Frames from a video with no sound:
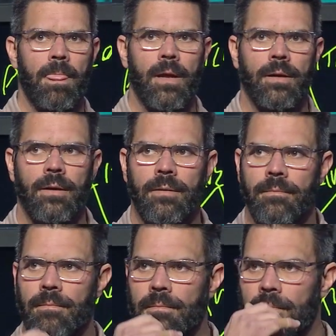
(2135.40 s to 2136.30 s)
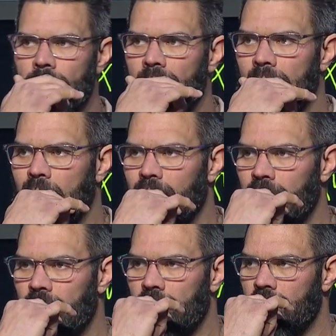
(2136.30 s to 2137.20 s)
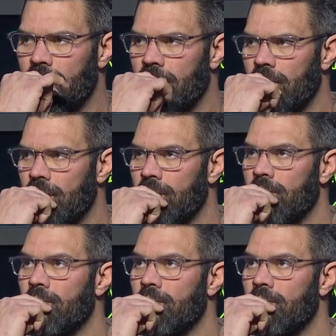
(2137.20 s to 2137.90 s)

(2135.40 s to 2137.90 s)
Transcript: (no one is talking)